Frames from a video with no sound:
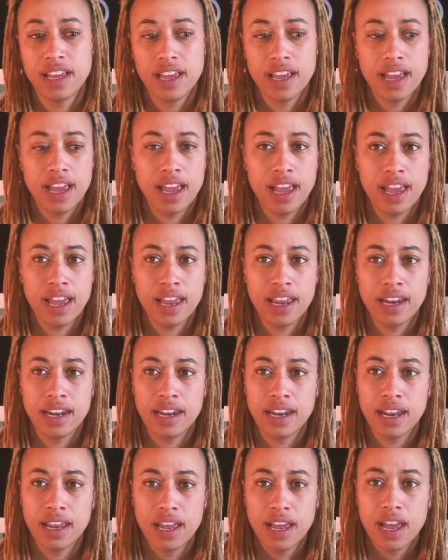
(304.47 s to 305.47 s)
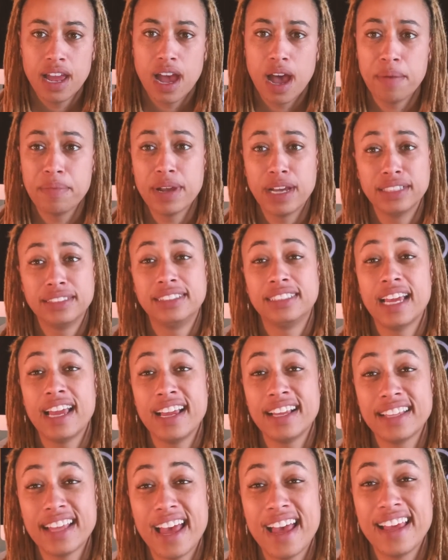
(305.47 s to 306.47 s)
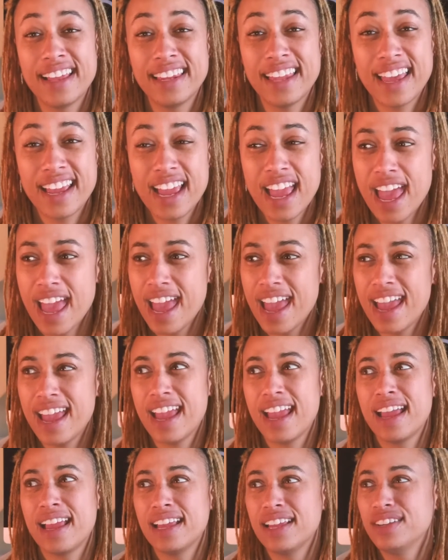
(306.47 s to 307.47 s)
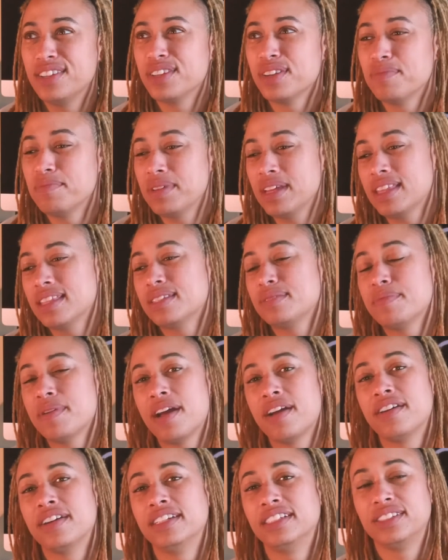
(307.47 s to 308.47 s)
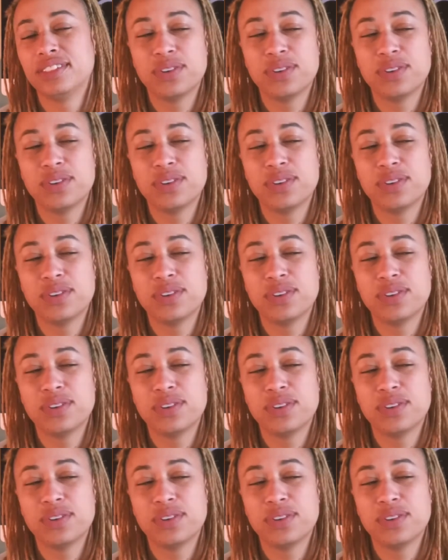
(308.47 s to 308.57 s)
And I'm not saying that like, hey, you shouldn't be in this marriage,